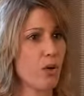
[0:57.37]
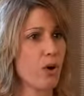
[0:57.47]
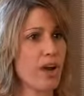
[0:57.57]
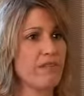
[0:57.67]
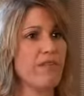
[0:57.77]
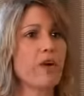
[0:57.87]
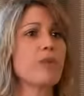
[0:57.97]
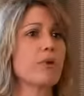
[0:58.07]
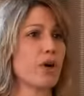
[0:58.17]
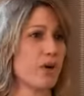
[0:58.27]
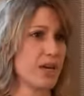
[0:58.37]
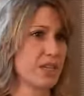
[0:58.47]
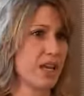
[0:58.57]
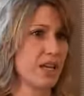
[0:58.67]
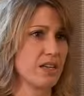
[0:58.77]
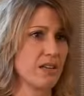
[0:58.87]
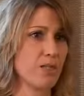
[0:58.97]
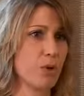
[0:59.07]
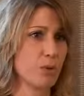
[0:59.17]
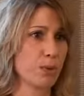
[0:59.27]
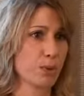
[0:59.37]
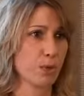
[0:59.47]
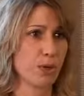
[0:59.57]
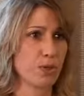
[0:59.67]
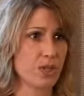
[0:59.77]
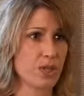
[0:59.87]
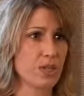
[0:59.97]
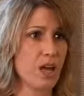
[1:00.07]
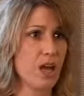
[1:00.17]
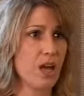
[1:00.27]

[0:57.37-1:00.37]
or a very progressed case of multiple sclerosis,